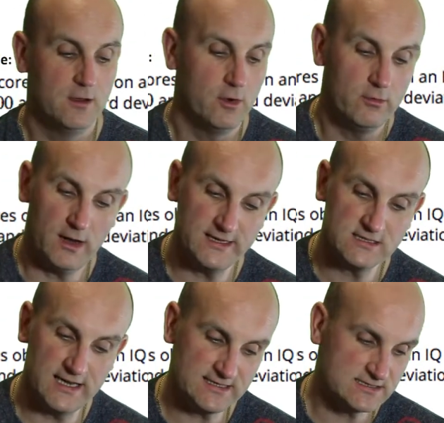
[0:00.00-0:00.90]
Right, so
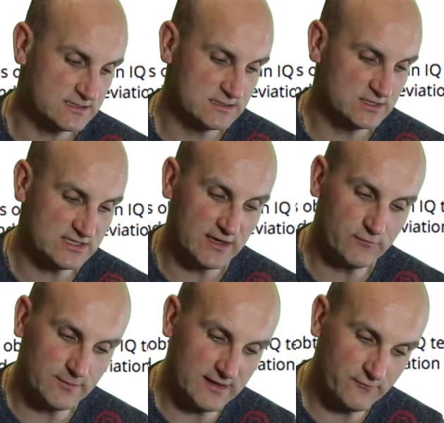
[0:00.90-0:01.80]
let's just take
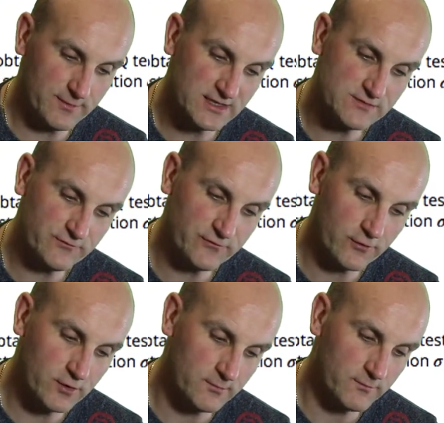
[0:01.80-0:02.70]
from that information
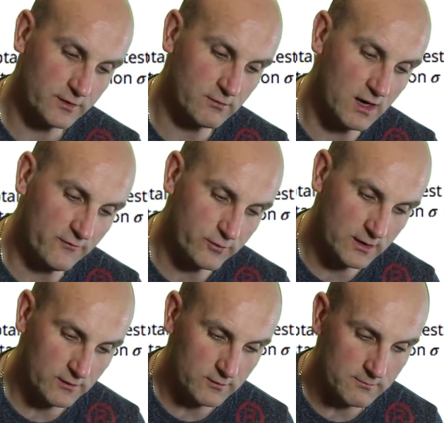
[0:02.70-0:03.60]
from the graph. We
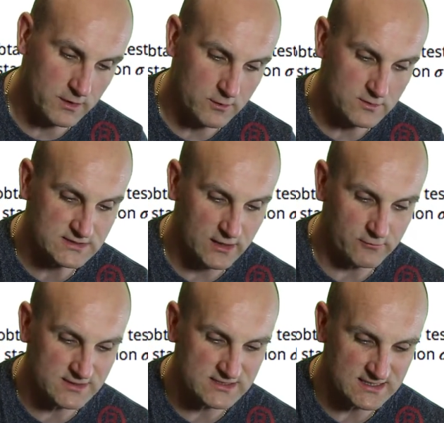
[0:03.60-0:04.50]
know that mu was
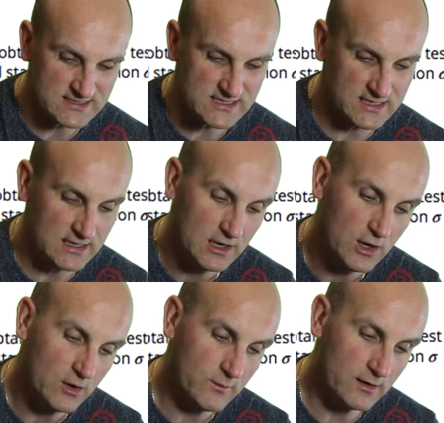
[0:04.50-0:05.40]
160.
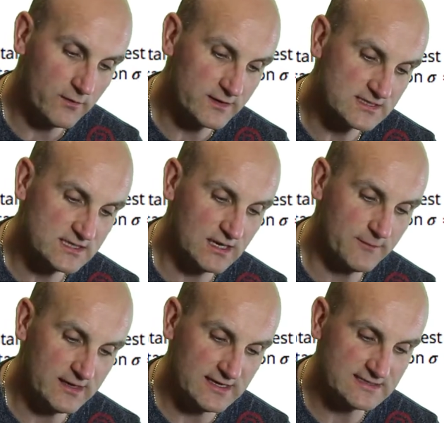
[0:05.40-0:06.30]
We know that sigma
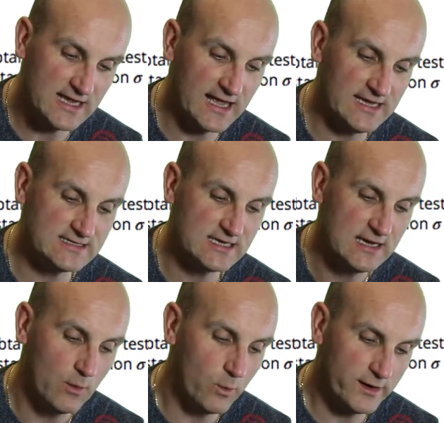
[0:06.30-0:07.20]
is 8.
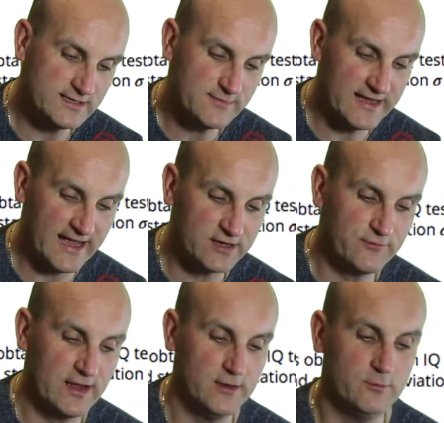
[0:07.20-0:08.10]
What is my X
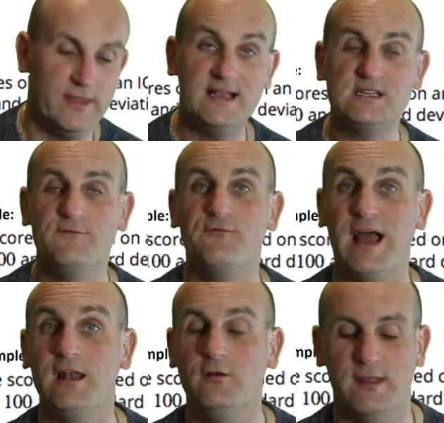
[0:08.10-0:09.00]
value? Well, that's the
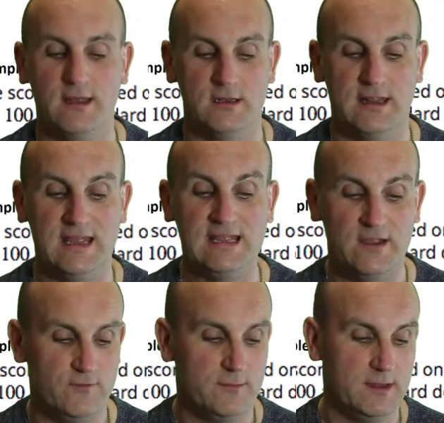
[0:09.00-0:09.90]
value that they're
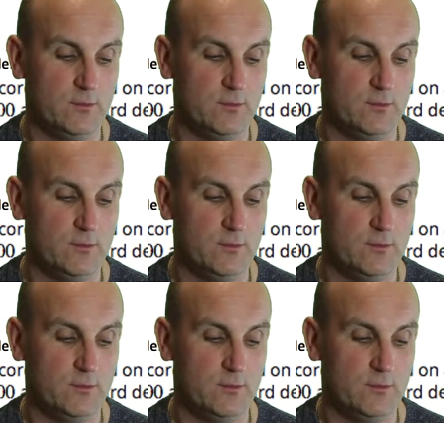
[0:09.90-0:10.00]
giving me.